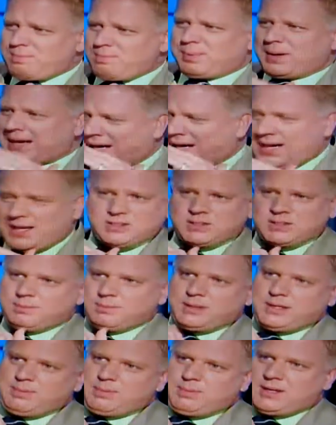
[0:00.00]
they
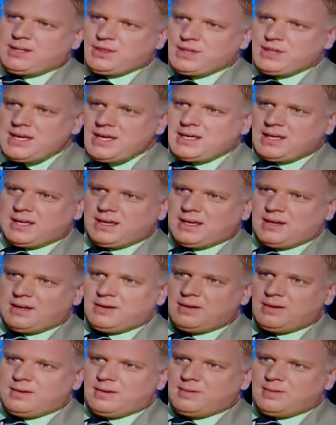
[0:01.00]
possibly be thinking?
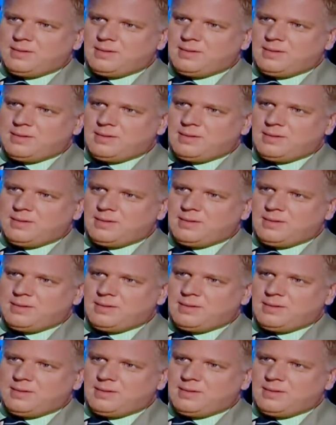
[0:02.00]
Well,